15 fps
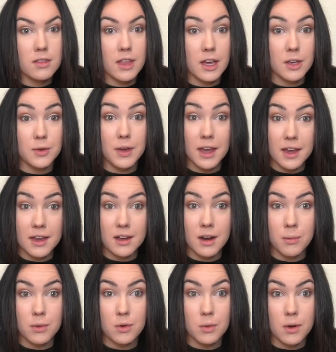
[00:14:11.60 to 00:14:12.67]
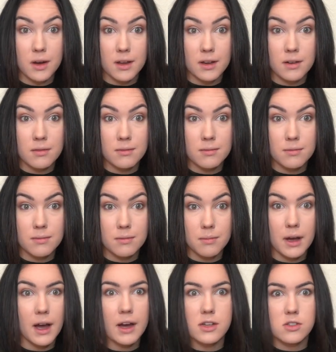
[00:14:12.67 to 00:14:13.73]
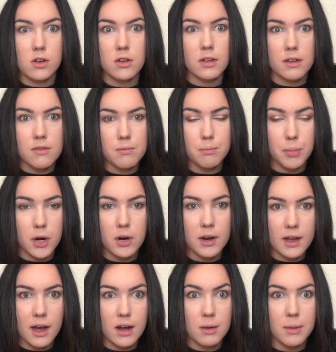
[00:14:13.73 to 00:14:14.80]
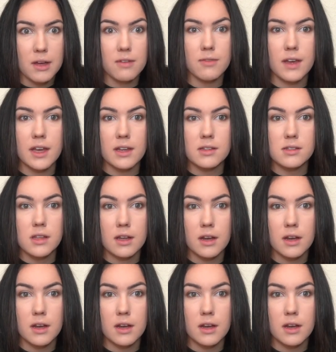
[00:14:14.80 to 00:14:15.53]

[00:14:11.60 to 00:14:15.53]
that you can. Number one, my eyes aren't like burning out of my face,